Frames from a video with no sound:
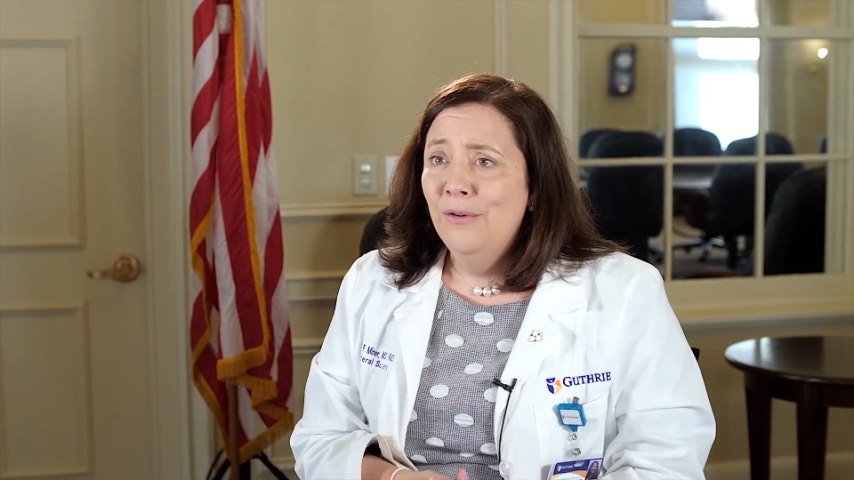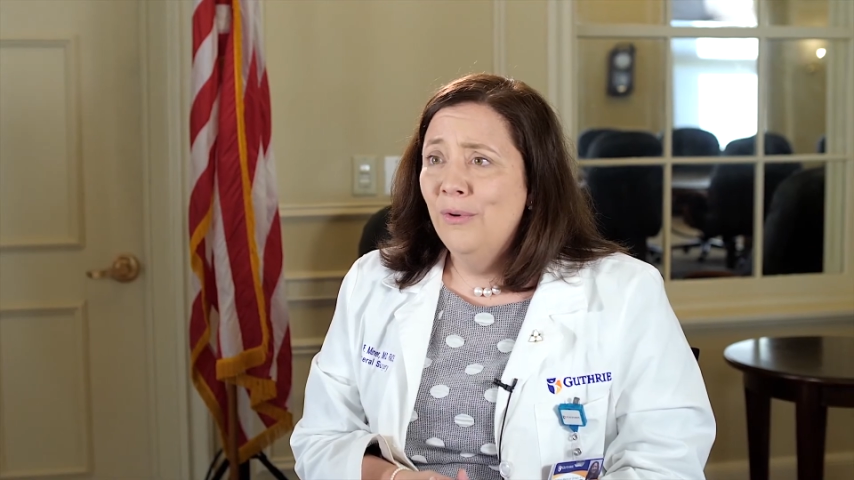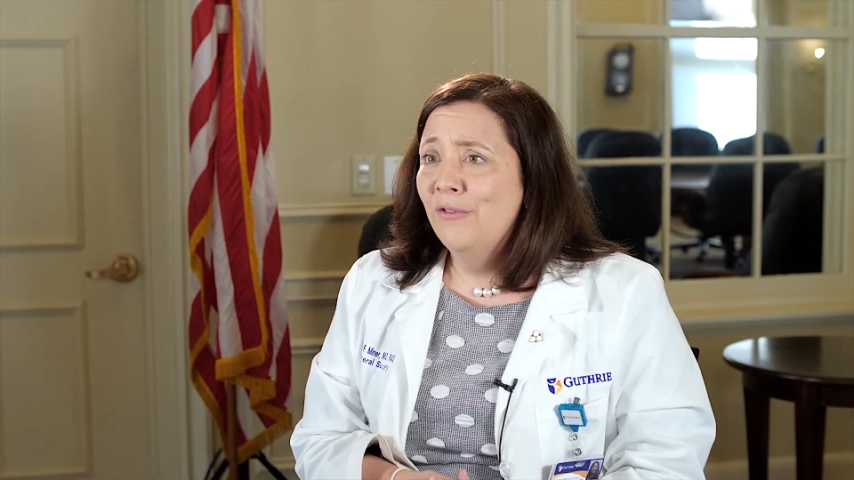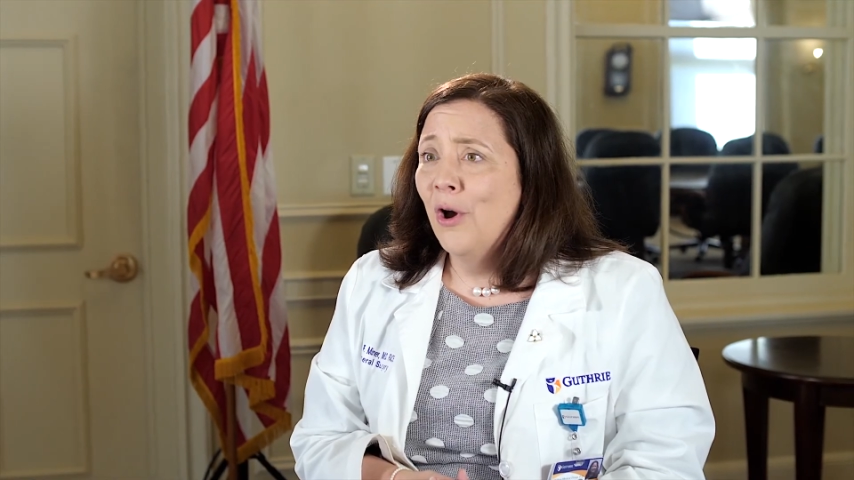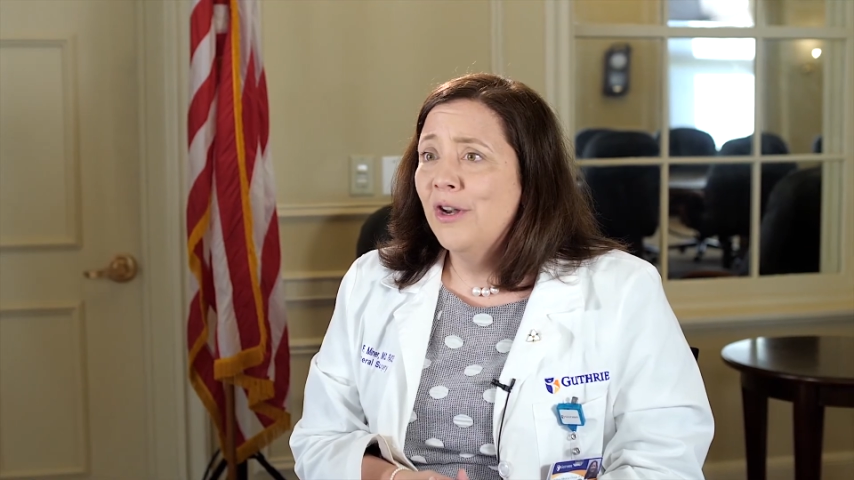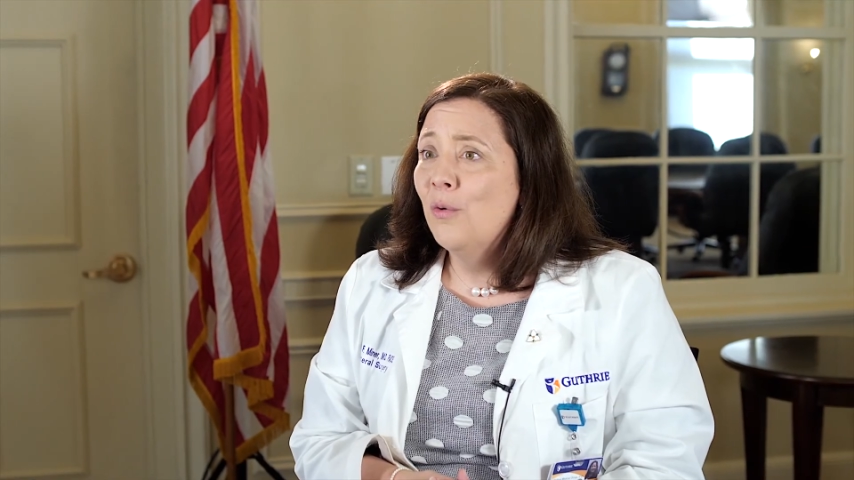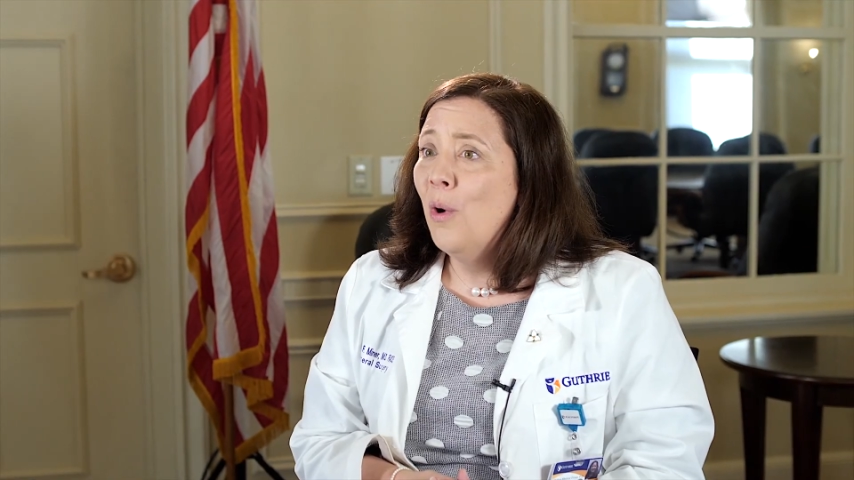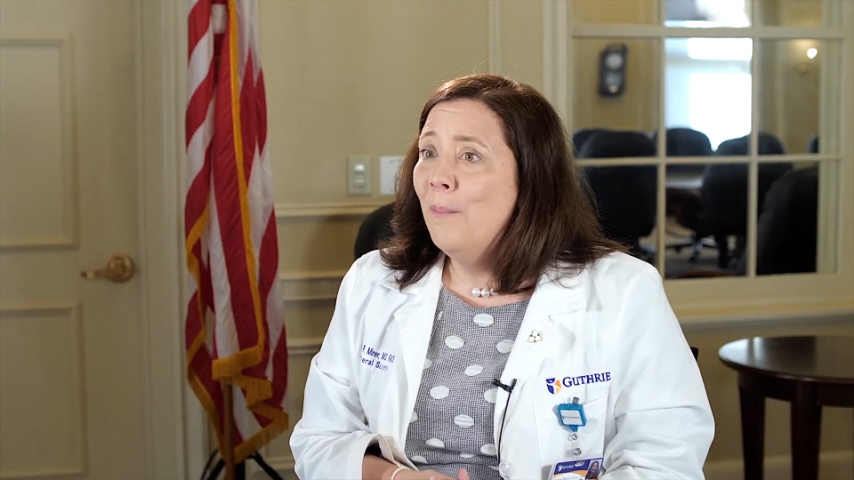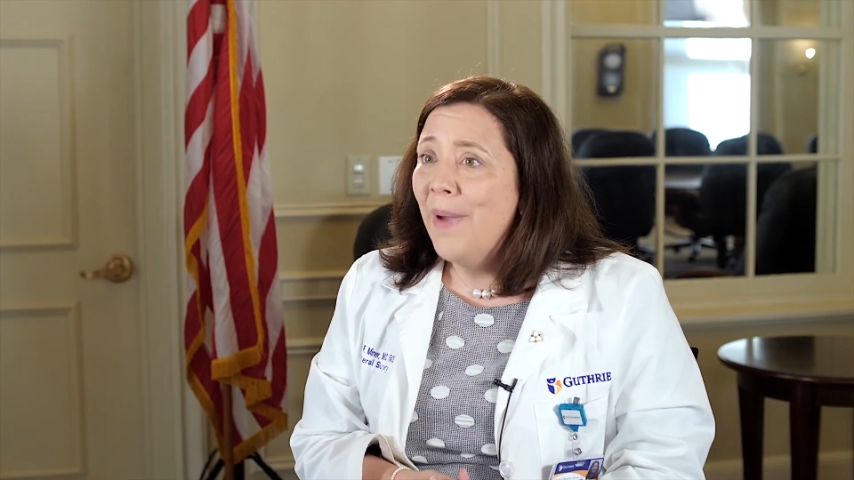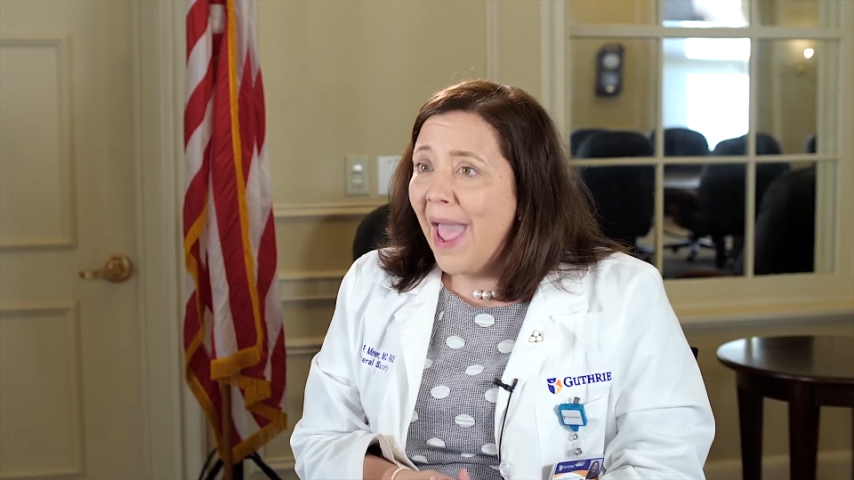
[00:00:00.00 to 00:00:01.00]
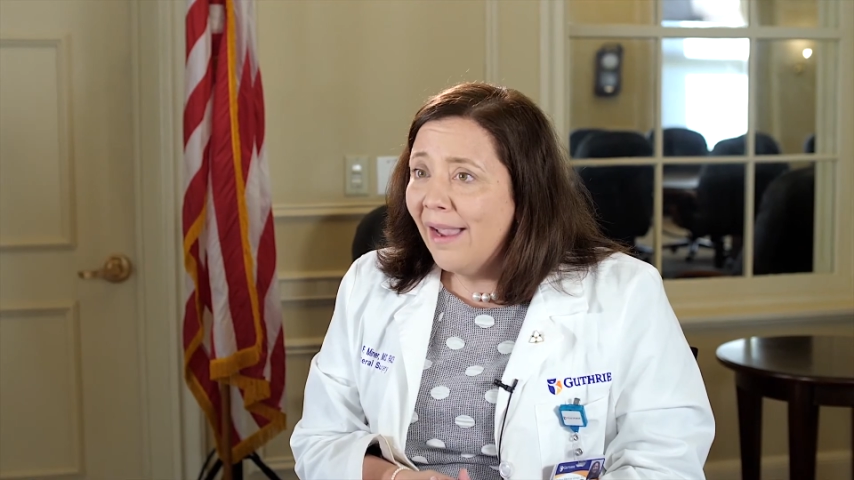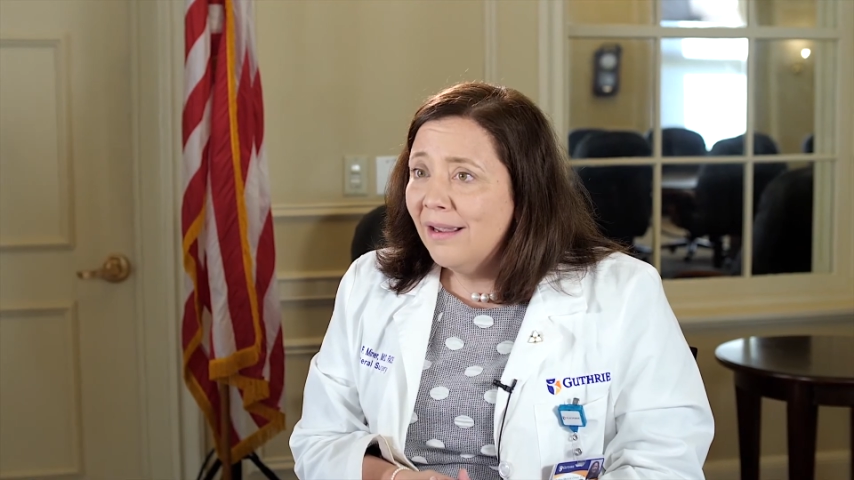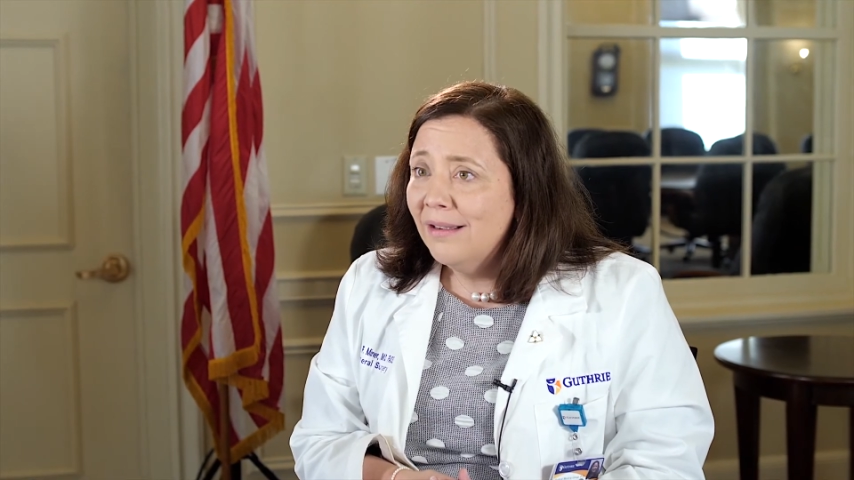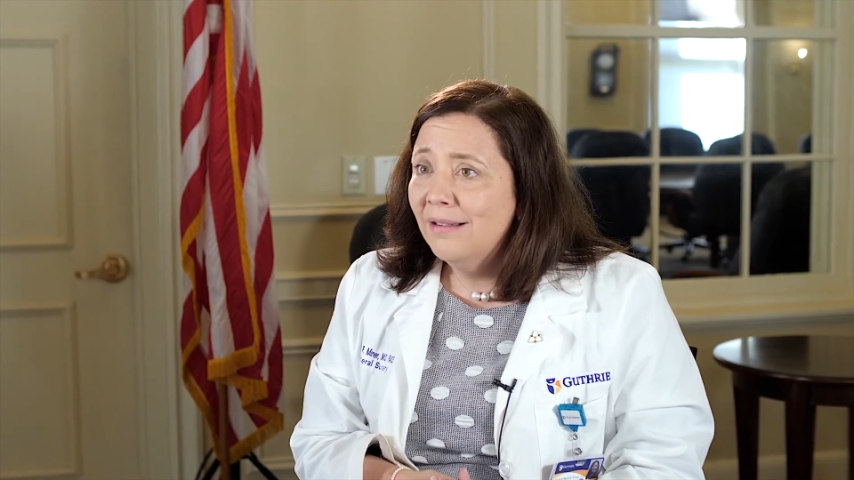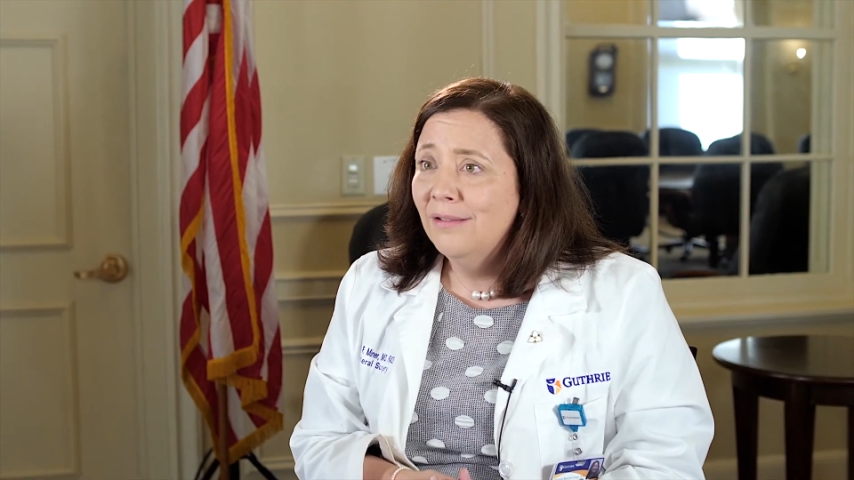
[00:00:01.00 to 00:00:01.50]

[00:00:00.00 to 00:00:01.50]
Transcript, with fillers: We've gone to Quebec,